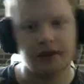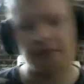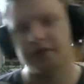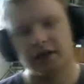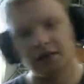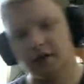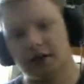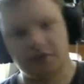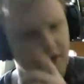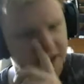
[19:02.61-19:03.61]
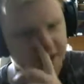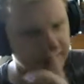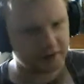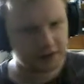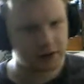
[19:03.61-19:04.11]
Yep, there we go, finish
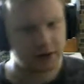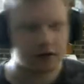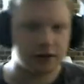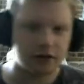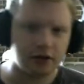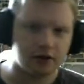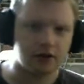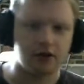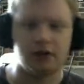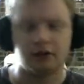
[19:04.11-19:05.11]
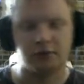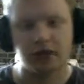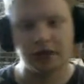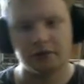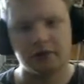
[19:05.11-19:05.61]
the level. So I got a
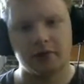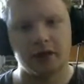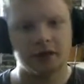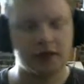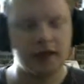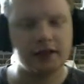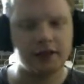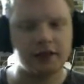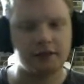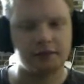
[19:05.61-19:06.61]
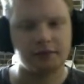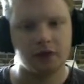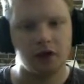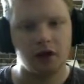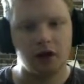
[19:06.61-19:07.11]
maximum amount of studs.
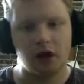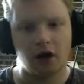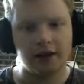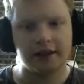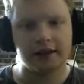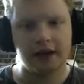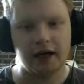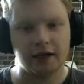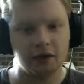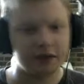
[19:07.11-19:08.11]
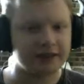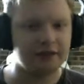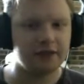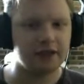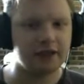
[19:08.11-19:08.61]
Oh, that's the Arc
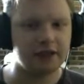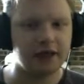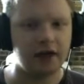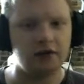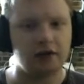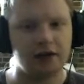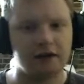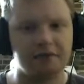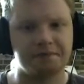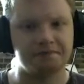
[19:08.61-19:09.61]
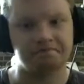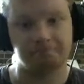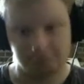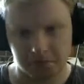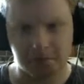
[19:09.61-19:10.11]
170 Starfighter.
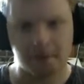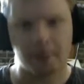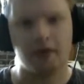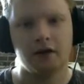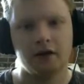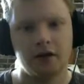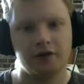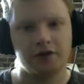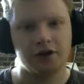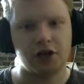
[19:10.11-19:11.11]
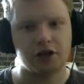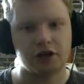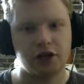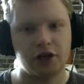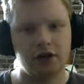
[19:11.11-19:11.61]
If you don't
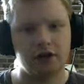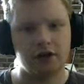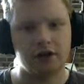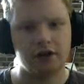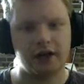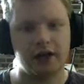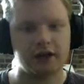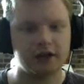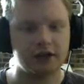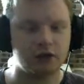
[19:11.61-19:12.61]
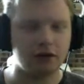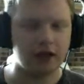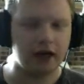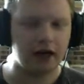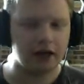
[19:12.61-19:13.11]
know, they're actually called the
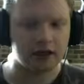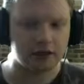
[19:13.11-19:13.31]
ARC.